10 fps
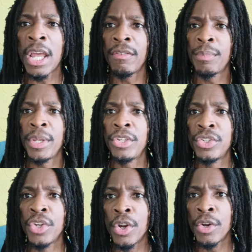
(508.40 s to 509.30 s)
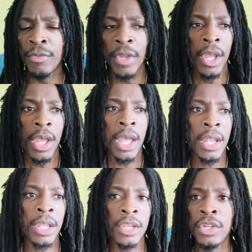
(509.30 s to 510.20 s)
had a pinched nerve.
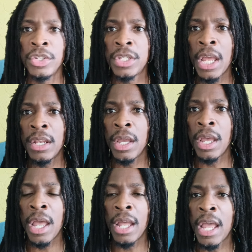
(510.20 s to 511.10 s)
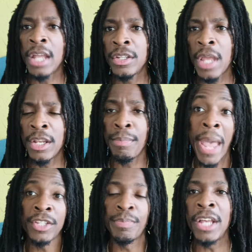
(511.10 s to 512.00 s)
And he could just had a
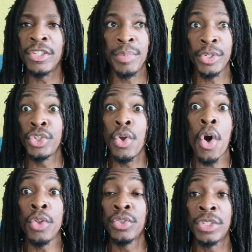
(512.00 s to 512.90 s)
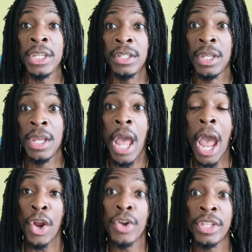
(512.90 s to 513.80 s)
back spasm. But you know, all those things,
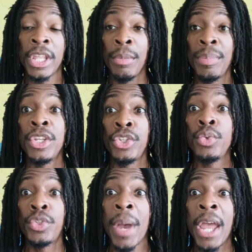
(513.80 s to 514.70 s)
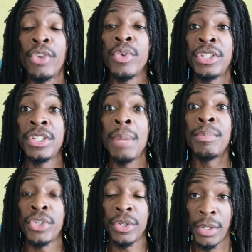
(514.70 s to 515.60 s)
I heard that they could be induced by increase in
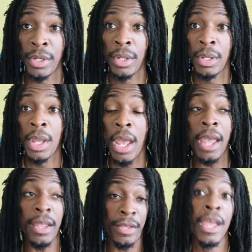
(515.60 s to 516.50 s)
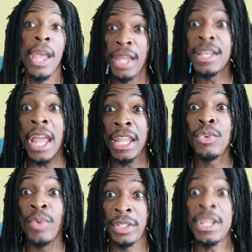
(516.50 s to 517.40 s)
temperature. And now,
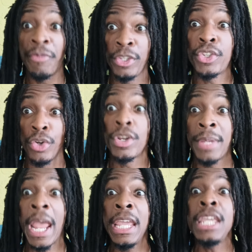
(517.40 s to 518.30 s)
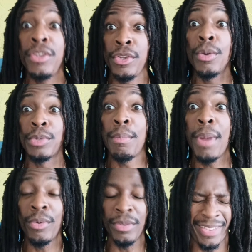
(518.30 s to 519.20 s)
anyway, definitely turned up that heat. You know what I'm talking about?